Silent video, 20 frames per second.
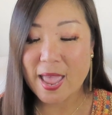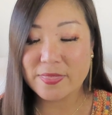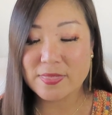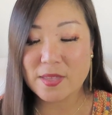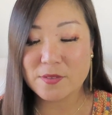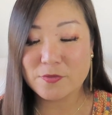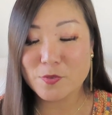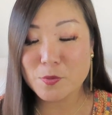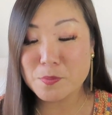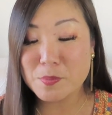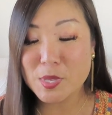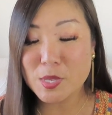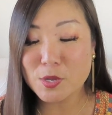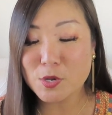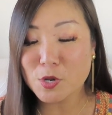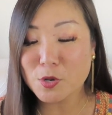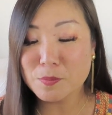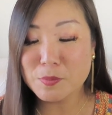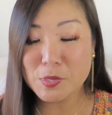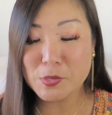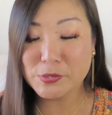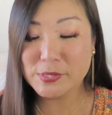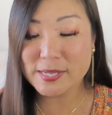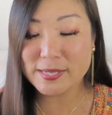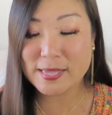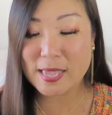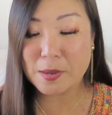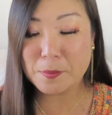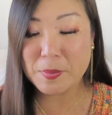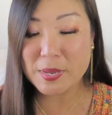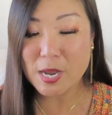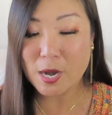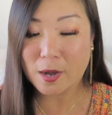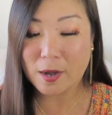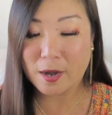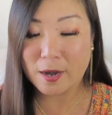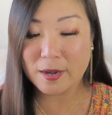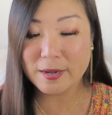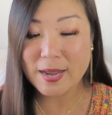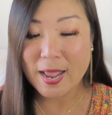and that familiar music can be
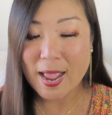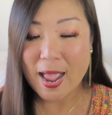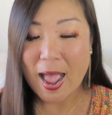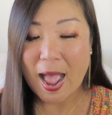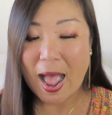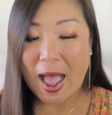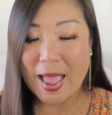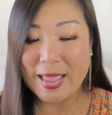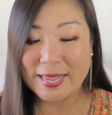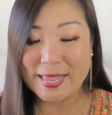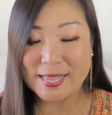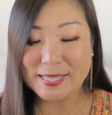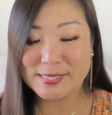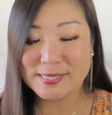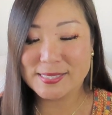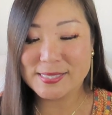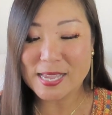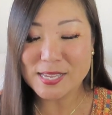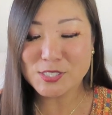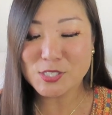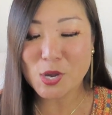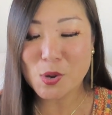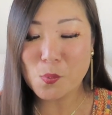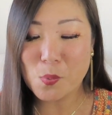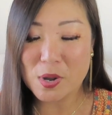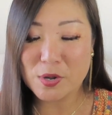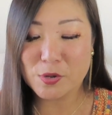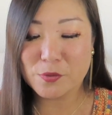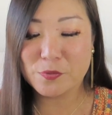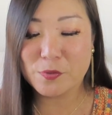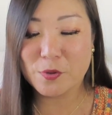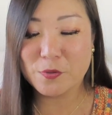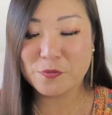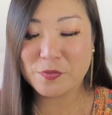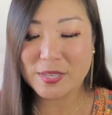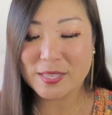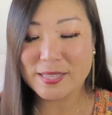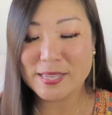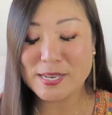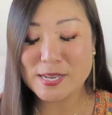heard, I get such a wonderful
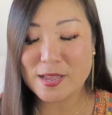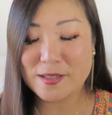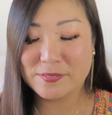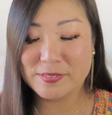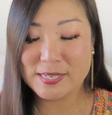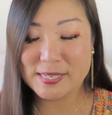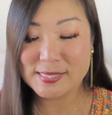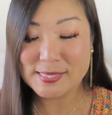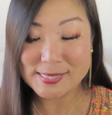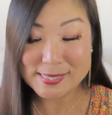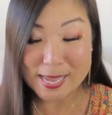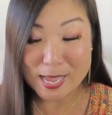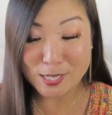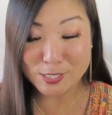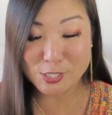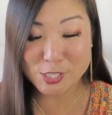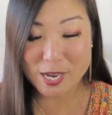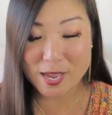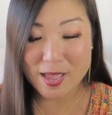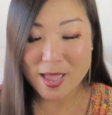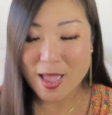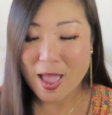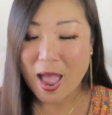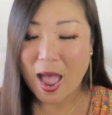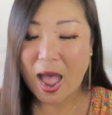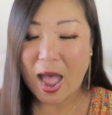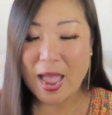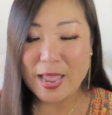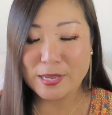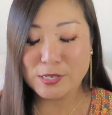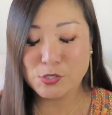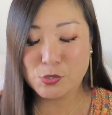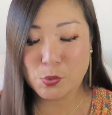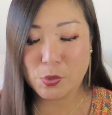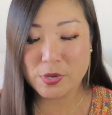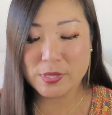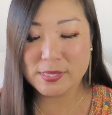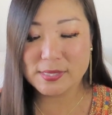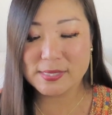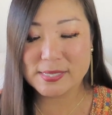feeling of nostalgia. I
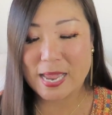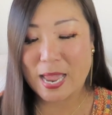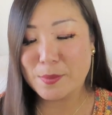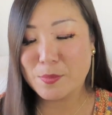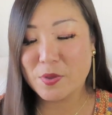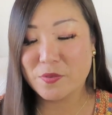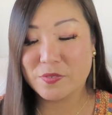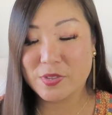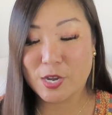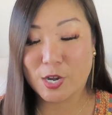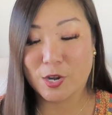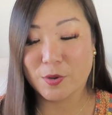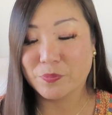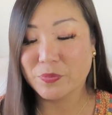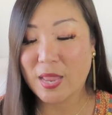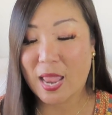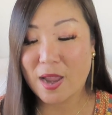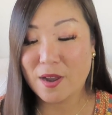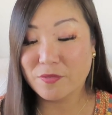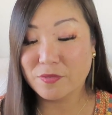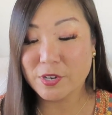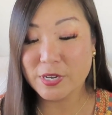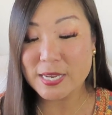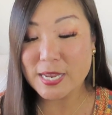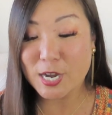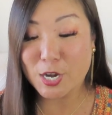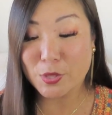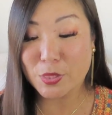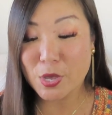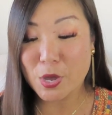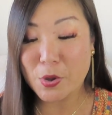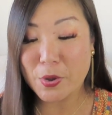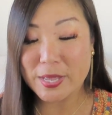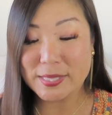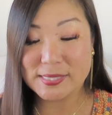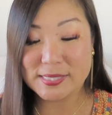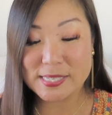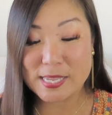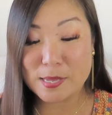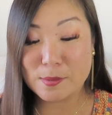adore this time of year. Every year, though,
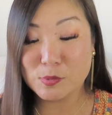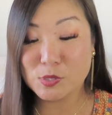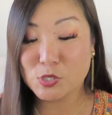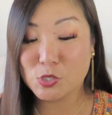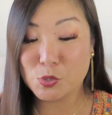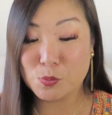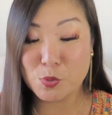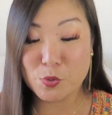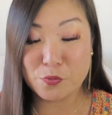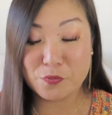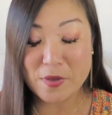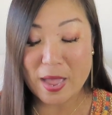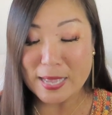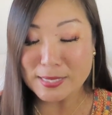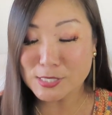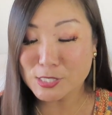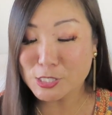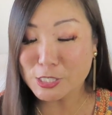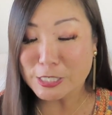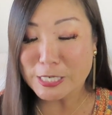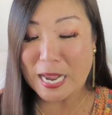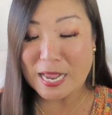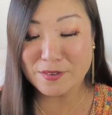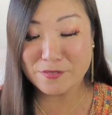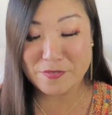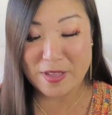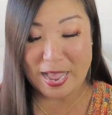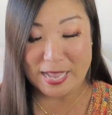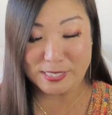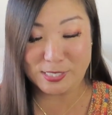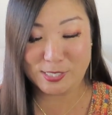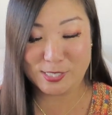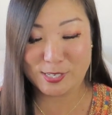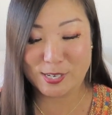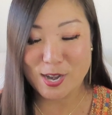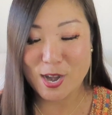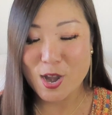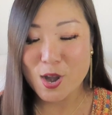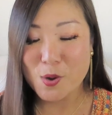it seems to move faster and faster.